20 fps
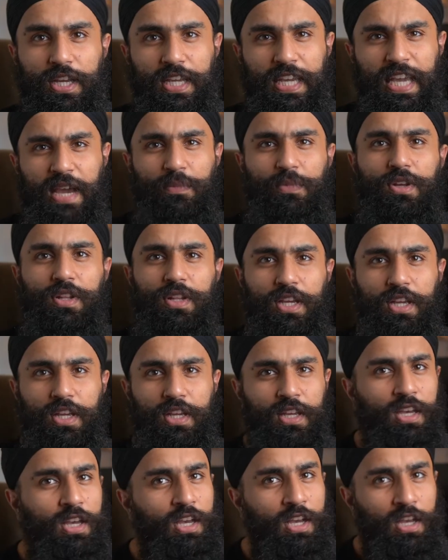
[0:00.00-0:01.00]
camera
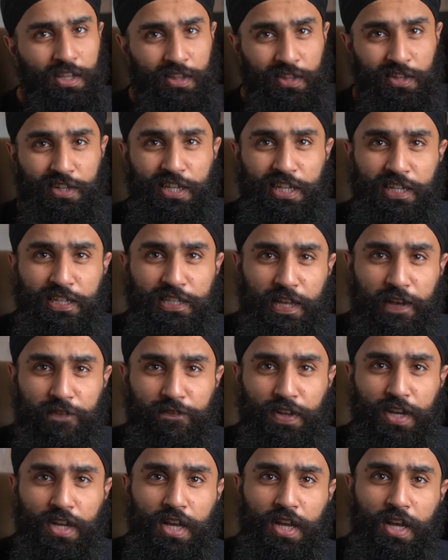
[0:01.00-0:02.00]
like the
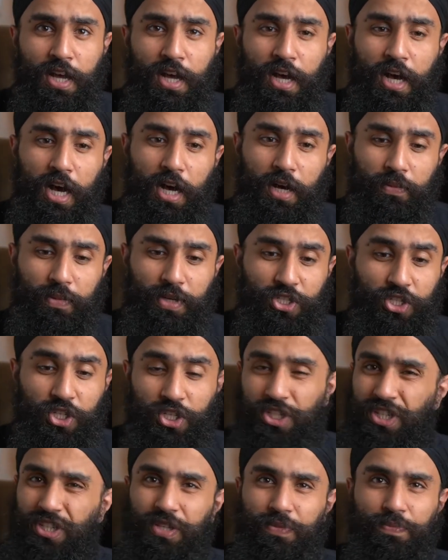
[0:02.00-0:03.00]
T7. It
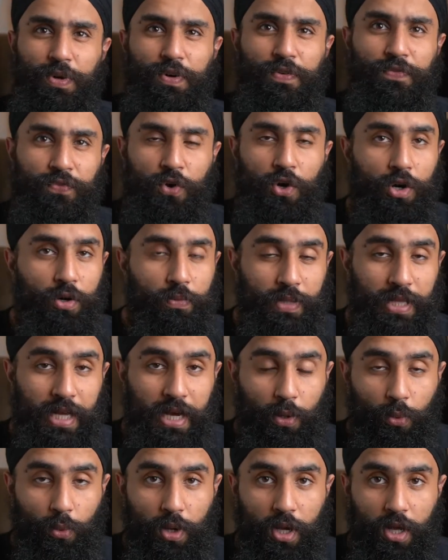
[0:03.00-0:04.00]
just doesn't perform
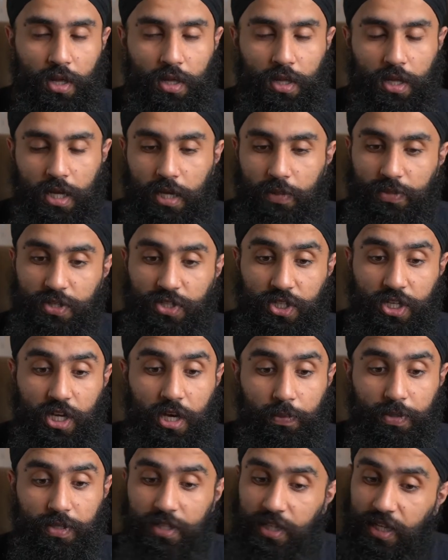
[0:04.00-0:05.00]
that well. There's a
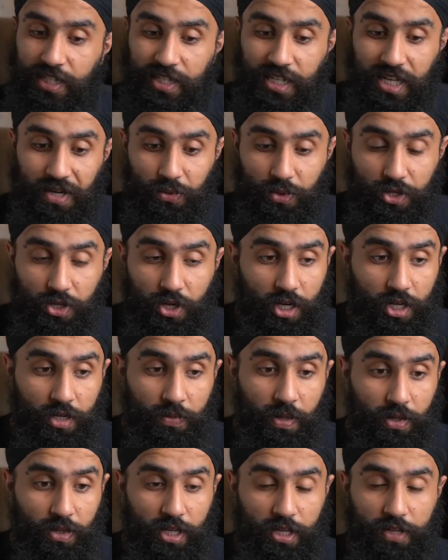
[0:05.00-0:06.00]
couple of things that I want to talk
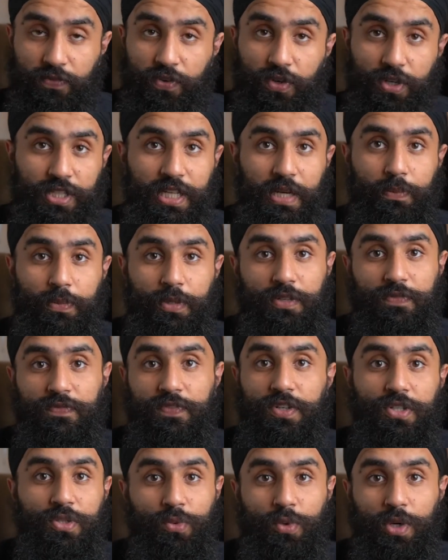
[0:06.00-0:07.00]
about. Like, for example, the
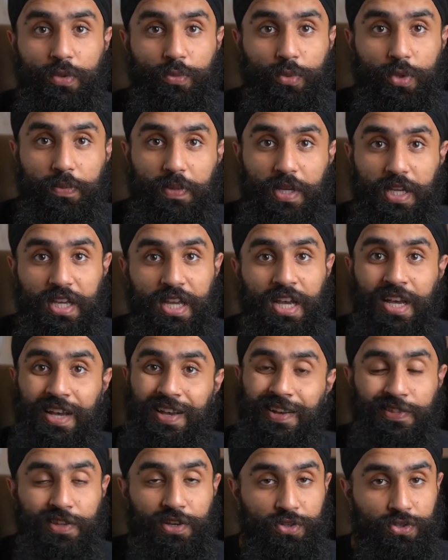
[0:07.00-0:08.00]
first one would be
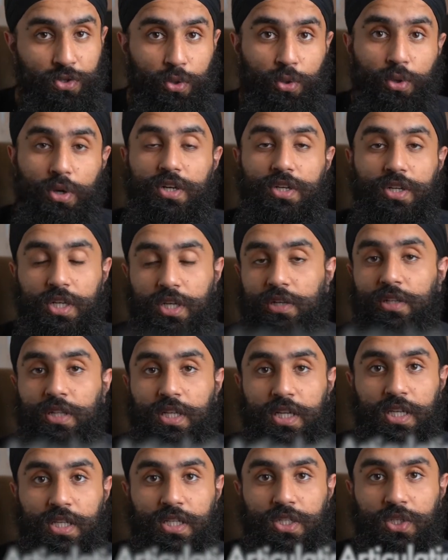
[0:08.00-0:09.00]
there's no
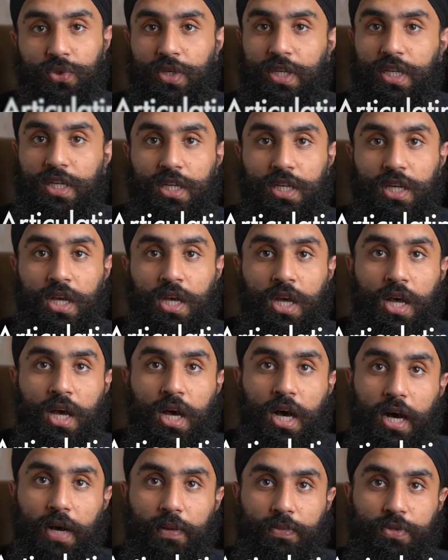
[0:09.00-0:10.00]
articulating screen.
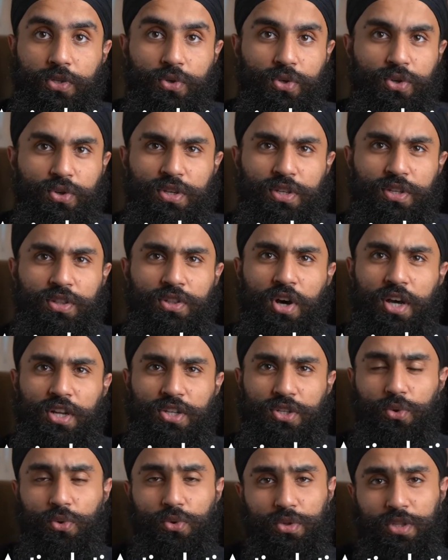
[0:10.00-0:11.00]
So you
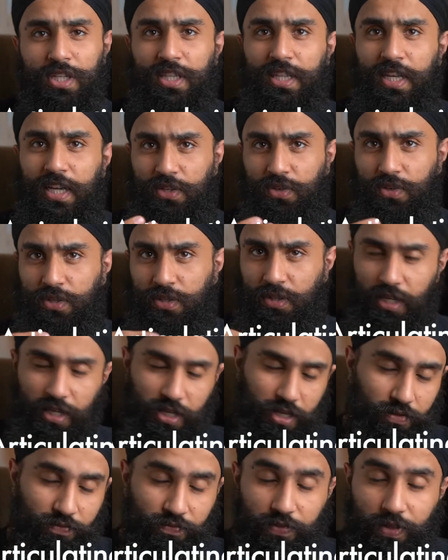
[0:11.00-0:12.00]
not only that you can,
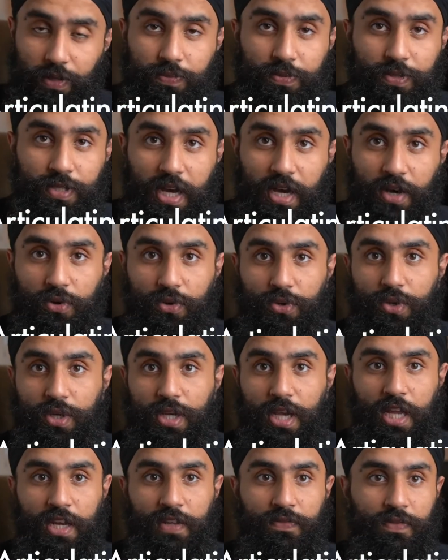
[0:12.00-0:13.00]
like, it flips out, you
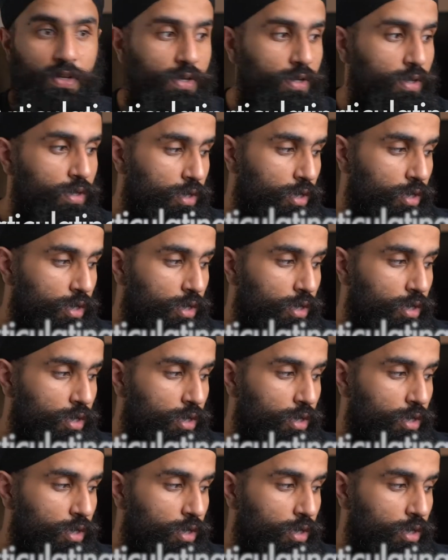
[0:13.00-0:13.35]
can't even